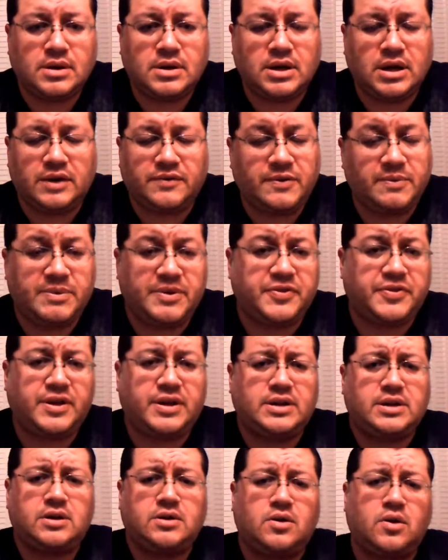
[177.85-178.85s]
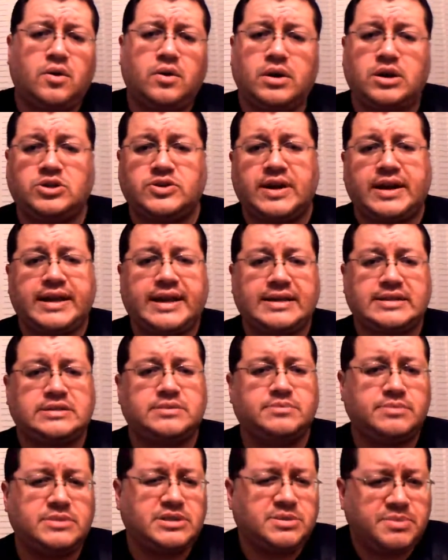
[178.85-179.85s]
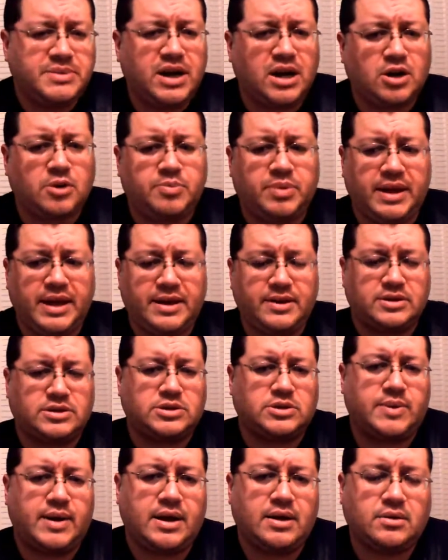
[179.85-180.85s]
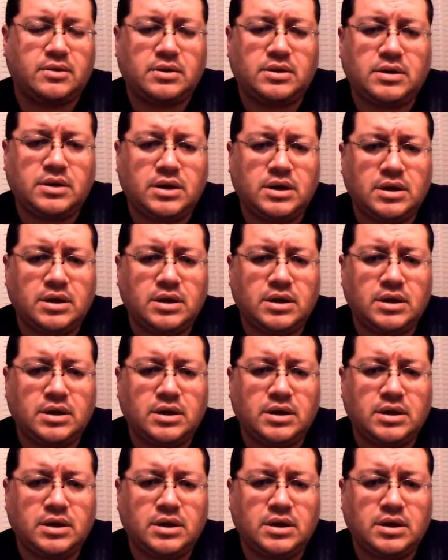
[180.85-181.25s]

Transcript: the Thunder, or you try to get some younger players around